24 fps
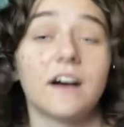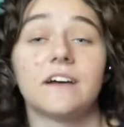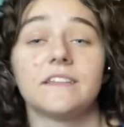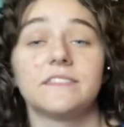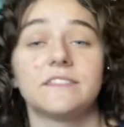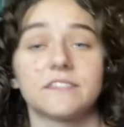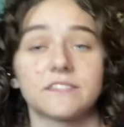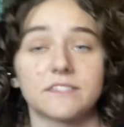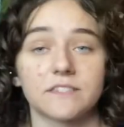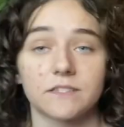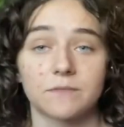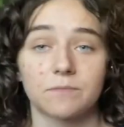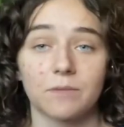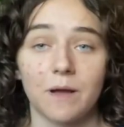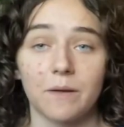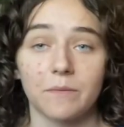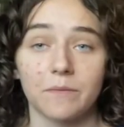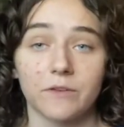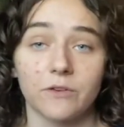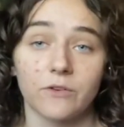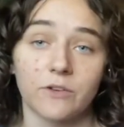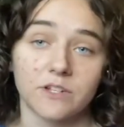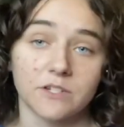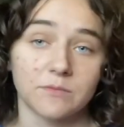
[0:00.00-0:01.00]
This is probably
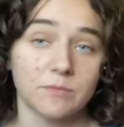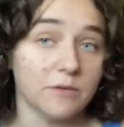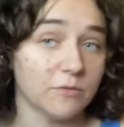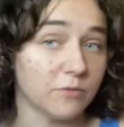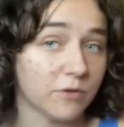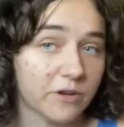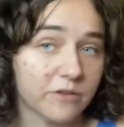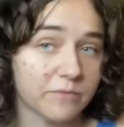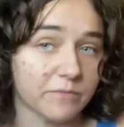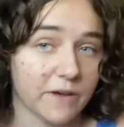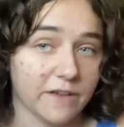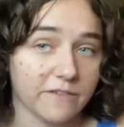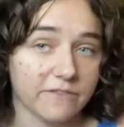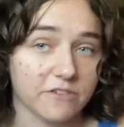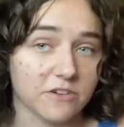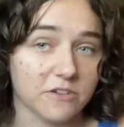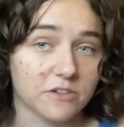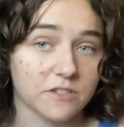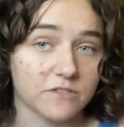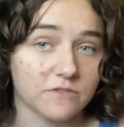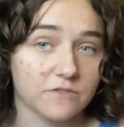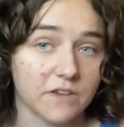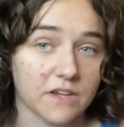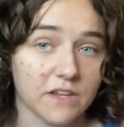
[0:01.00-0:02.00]
going to be one of my
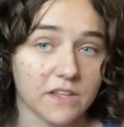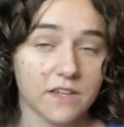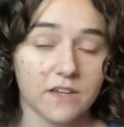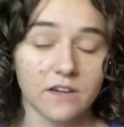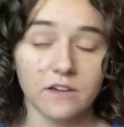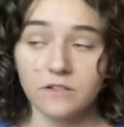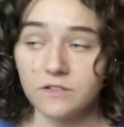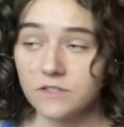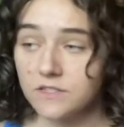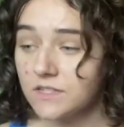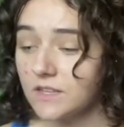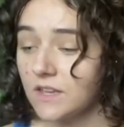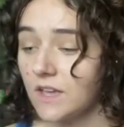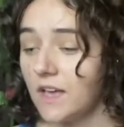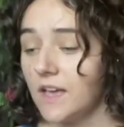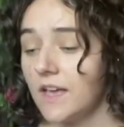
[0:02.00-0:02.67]
first videos,